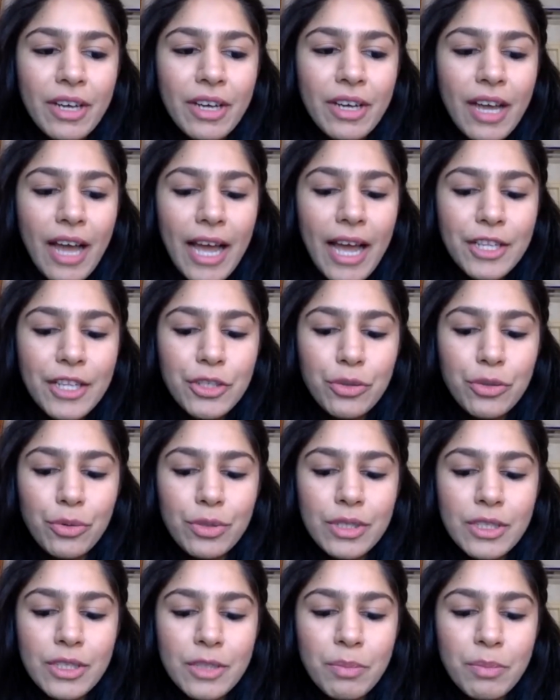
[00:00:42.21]
I chose
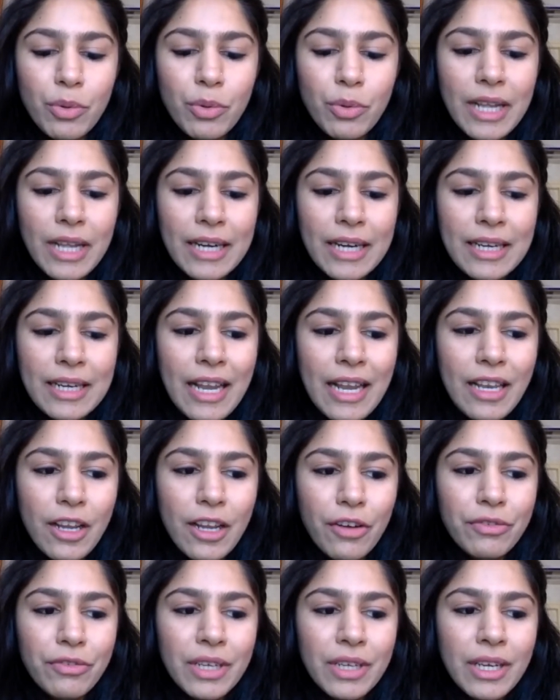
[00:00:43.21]
a sport that I
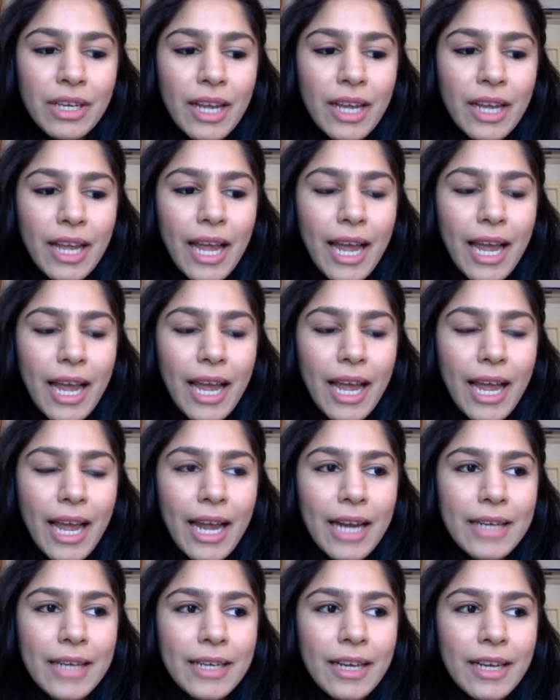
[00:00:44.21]
loved,
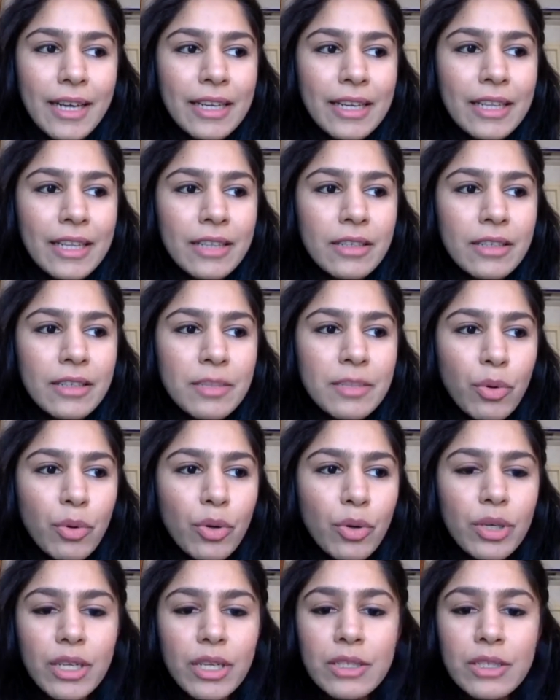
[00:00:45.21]
and luckily the
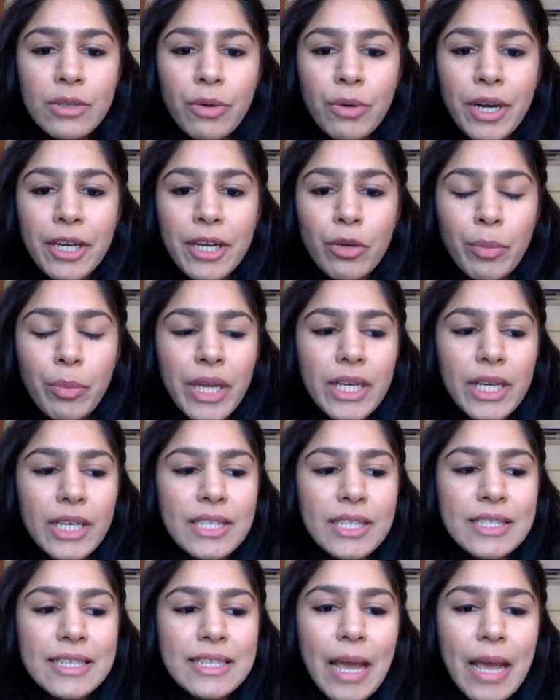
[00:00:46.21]
sport is going to make
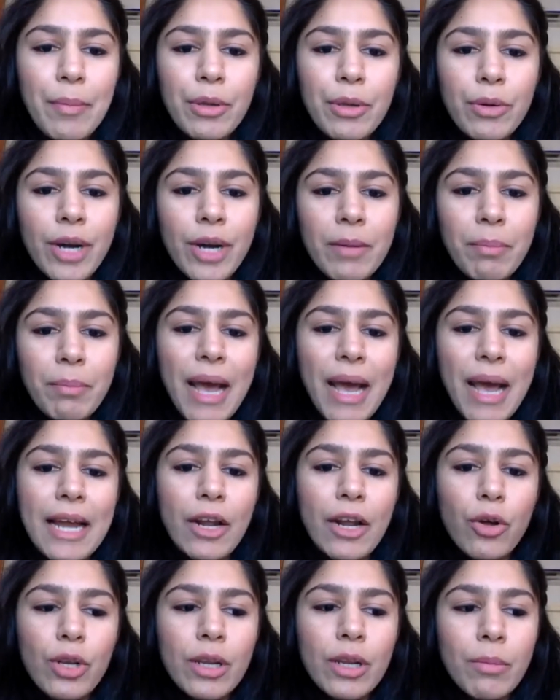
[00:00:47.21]
its debut at
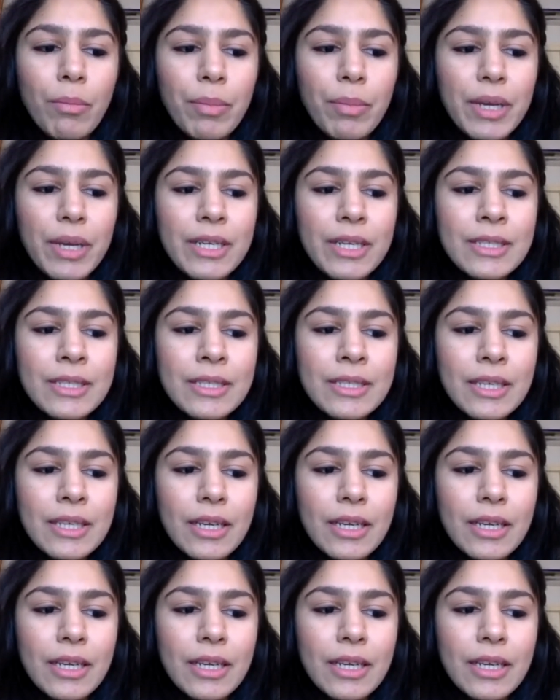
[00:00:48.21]
Paralympics